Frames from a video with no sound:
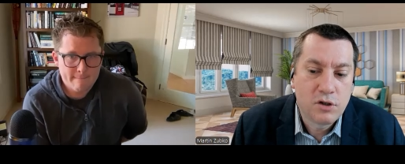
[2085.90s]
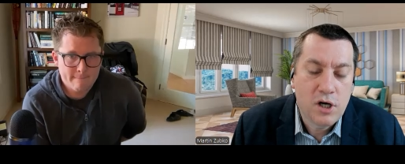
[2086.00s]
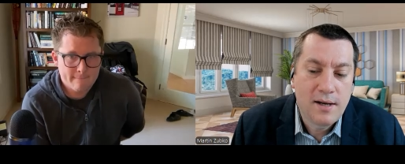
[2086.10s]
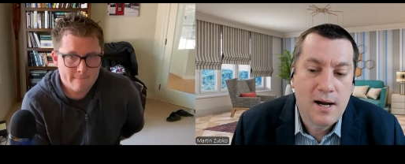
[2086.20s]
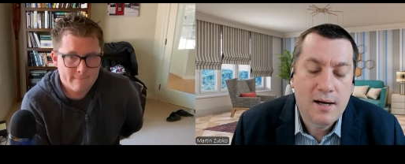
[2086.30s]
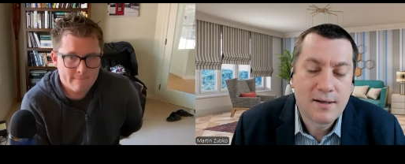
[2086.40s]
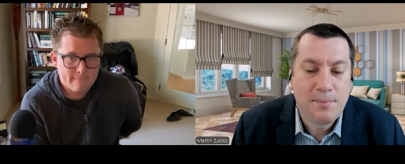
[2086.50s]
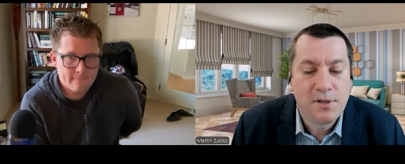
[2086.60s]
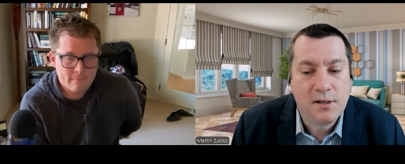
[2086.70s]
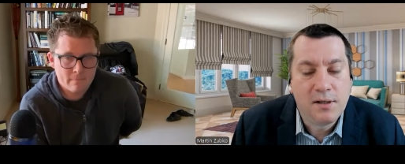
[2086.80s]
Speaker 1: China
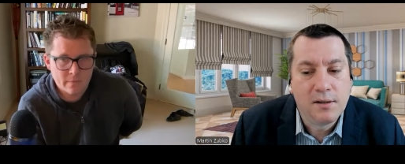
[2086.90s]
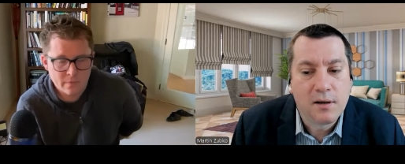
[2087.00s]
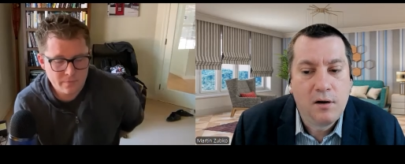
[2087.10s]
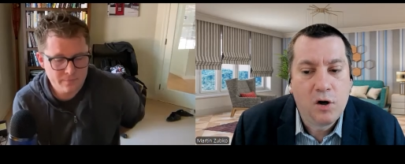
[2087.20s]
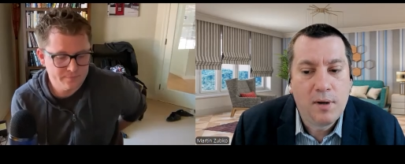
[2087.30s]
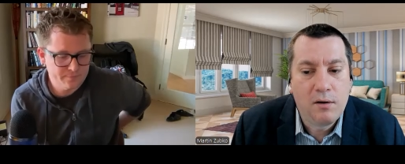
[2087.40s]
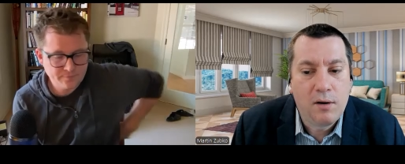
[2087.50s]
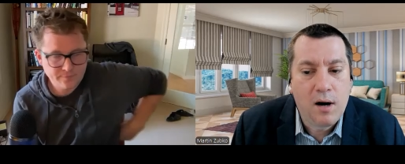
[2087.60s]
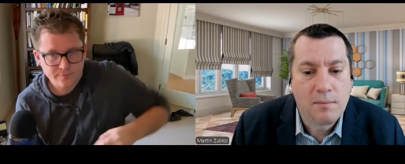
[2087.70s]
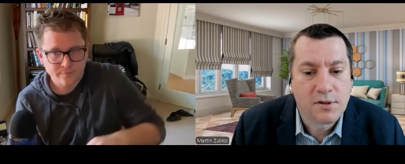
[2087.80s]
accepted in the global
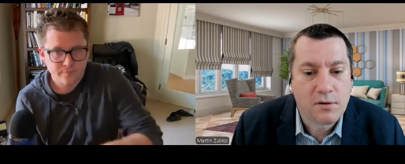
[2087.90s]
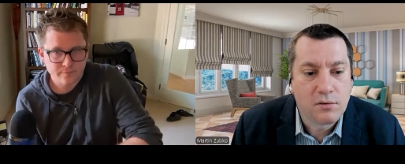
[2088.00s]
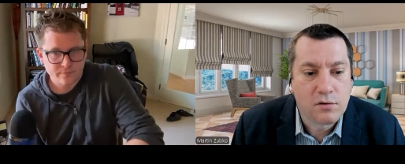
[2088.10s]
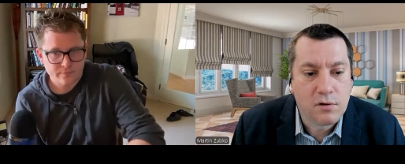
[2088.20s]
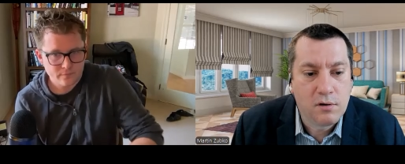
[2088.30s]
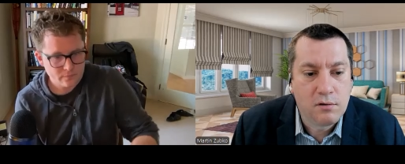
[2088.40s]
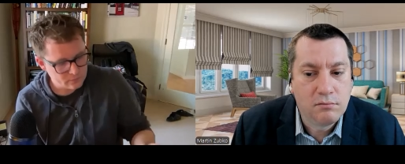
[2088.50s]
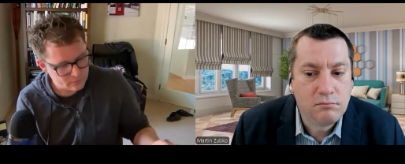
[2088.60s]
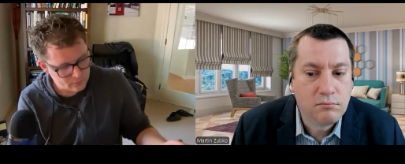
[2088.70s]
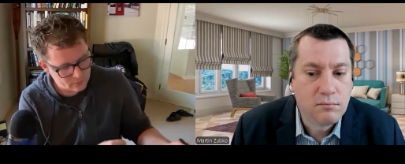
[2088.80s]
arms
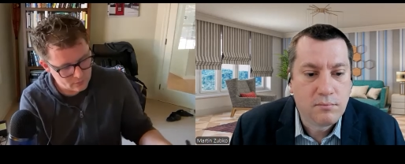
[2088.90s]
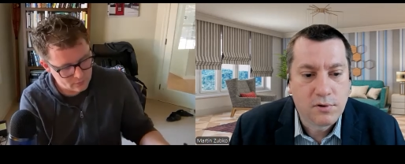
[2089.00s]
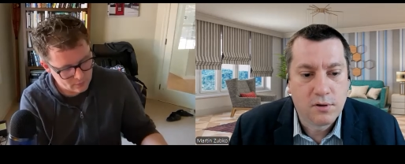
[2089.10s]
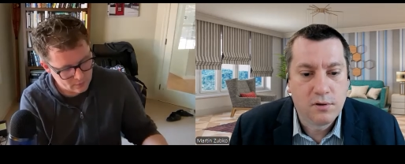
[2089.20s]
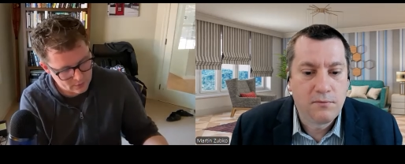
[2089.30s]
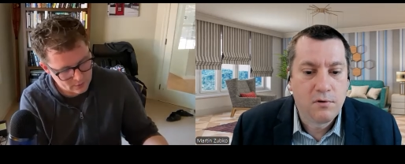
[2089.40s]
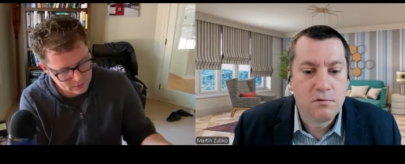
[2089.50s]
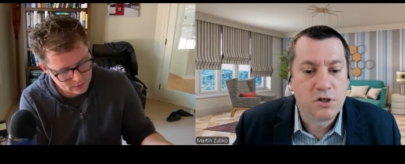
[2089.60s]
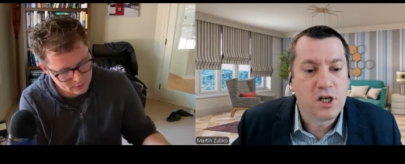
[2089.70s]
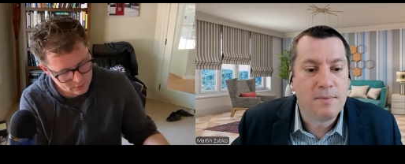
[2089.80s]
control sort of
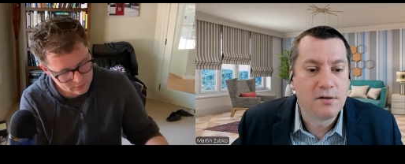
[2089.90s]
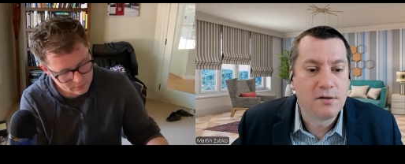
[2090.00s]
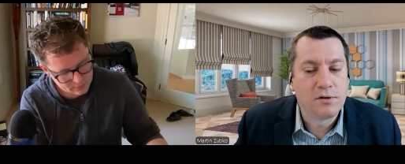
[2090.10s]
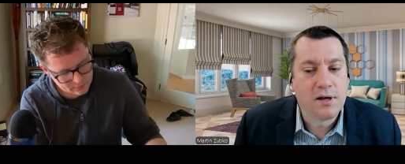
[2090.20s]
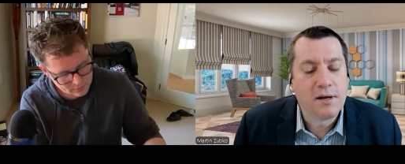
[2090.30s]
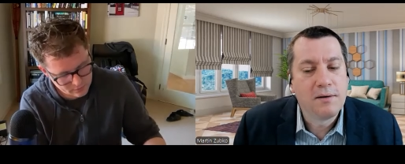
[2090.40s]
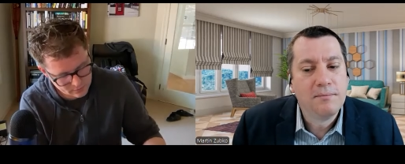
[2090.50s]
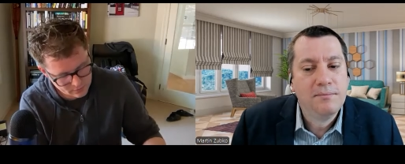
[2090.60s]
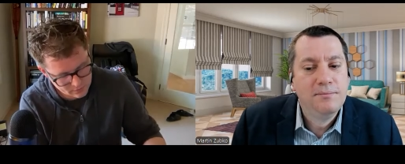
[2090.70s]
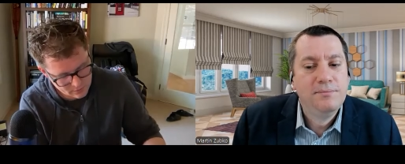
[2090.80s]
regime, as you say?
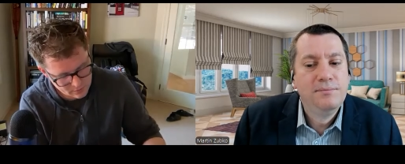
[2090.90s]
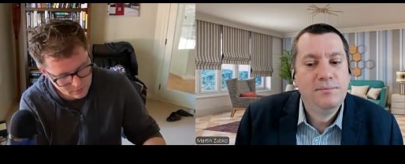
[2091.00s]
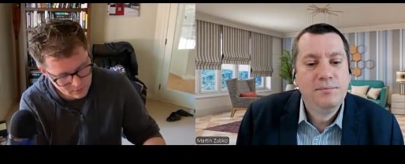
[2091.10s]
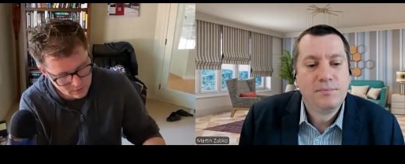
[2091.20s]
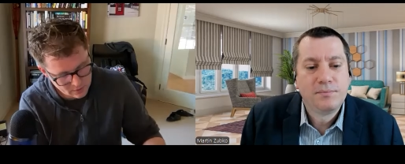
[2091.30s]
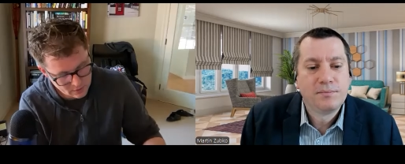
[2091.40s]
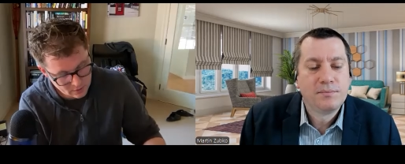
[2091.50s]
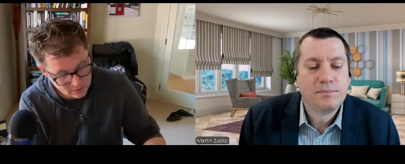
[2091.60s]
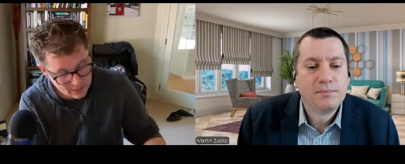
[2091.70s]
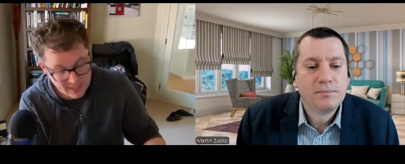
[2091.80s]

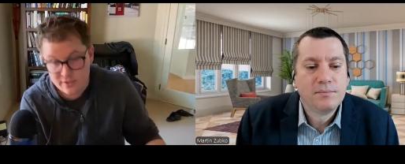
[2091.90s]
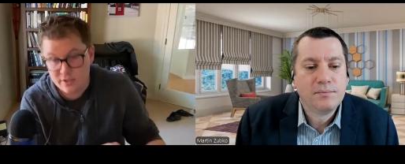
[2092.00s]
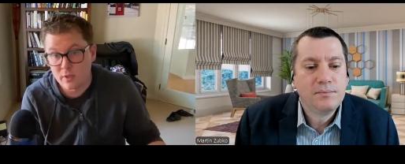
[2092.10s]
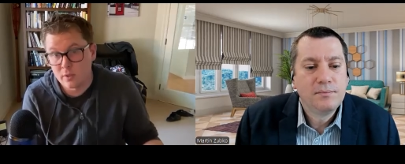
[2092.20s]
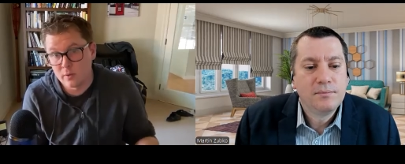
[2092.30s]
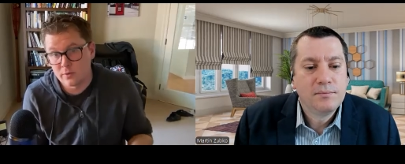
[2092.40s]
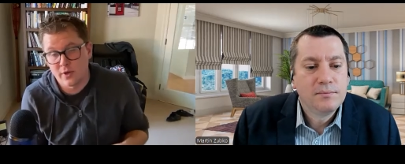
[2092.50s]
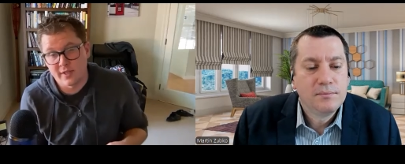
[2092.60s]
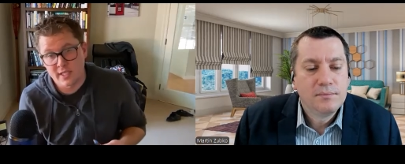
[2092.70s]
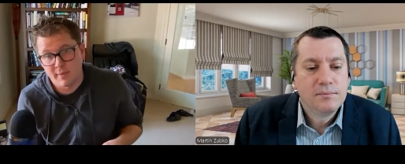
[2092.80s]
Speaker 2: Yeah, so you know, as
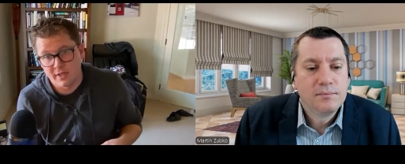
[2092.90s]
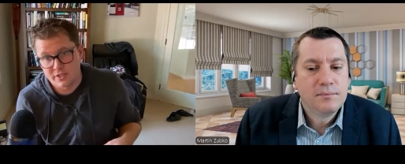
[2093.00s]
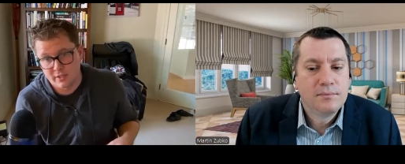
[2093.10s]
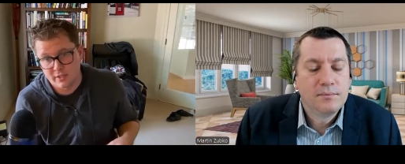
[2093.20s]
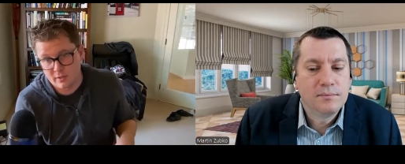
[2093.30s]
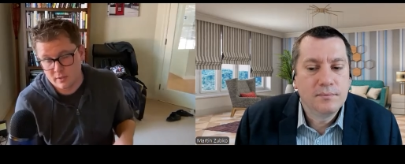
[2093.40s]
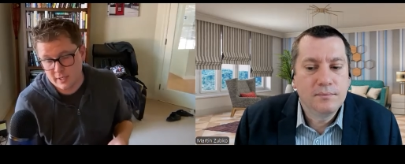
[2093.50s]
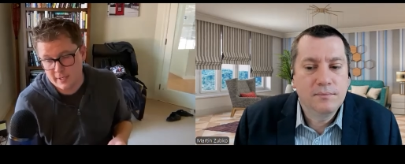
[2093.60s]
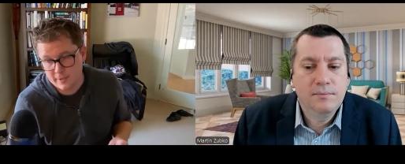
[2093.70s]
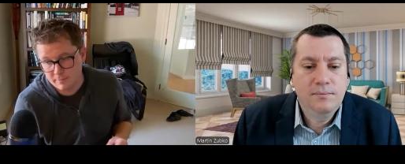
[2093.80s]
I mentioned,
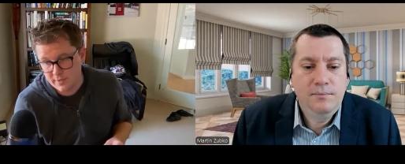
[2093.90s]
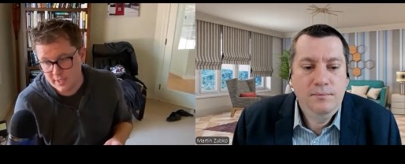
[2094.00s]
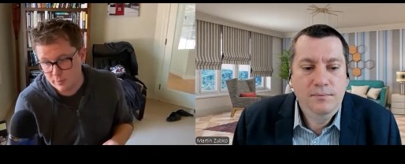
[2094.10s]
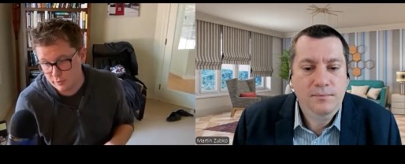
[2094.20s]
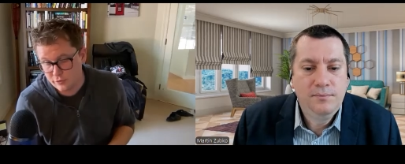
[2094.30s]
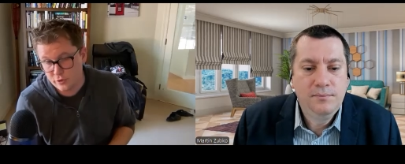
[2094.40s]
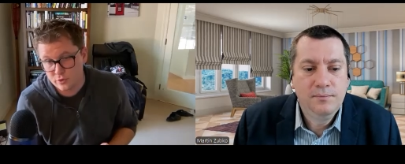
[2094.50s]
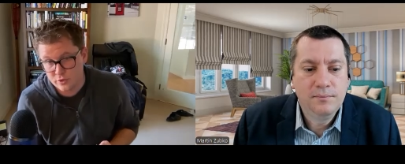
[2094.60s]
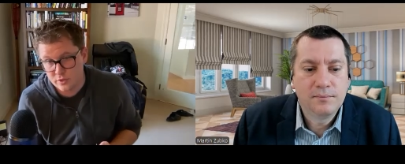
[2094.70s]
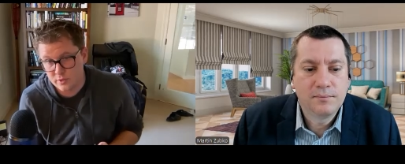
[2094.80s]
um, they
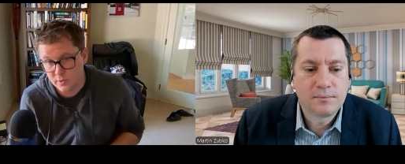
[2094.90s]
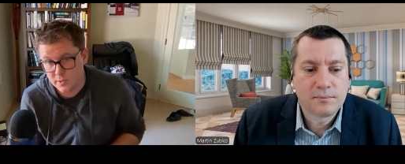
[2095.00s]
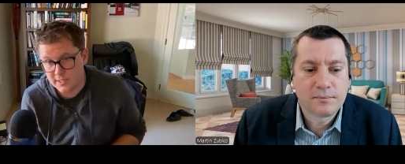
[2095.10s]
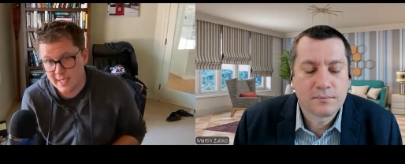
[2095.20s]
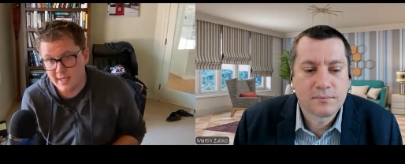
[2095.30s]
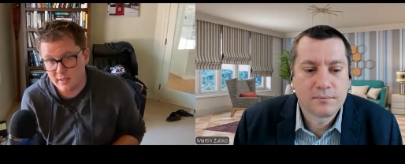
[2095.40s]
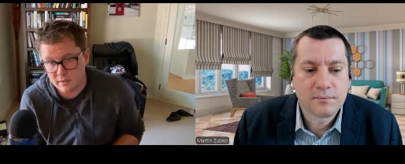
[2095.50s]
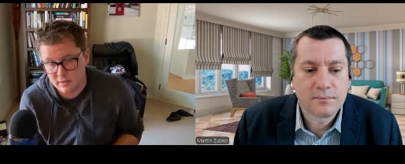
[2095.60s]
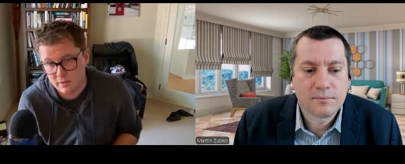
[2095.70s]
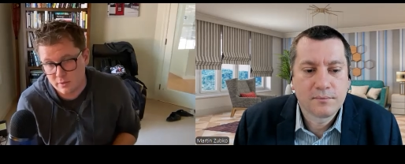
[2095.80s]
refused to attend
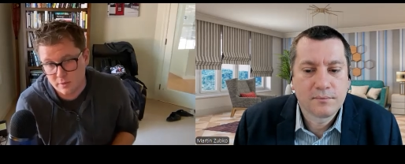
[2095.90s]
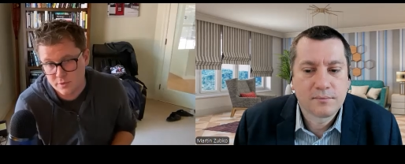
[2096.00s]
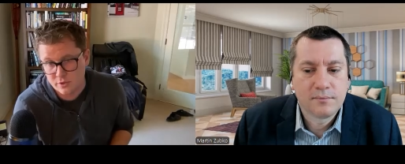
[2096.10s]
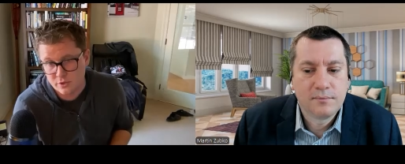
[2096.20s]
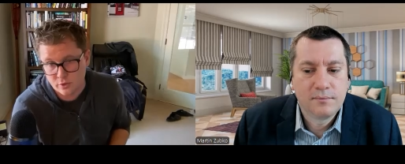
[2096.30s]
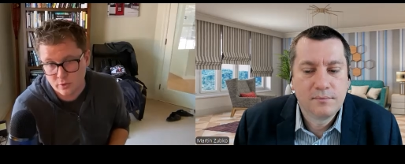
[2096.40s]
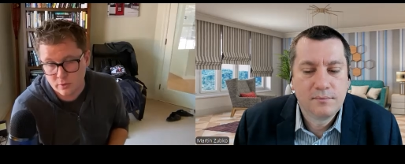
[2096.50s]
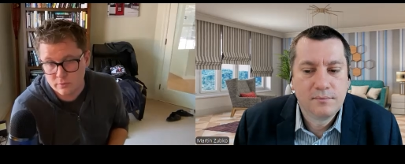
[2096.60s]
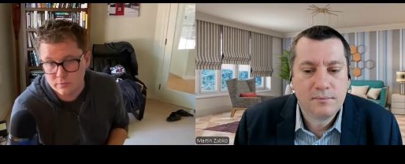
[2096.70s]
an arms control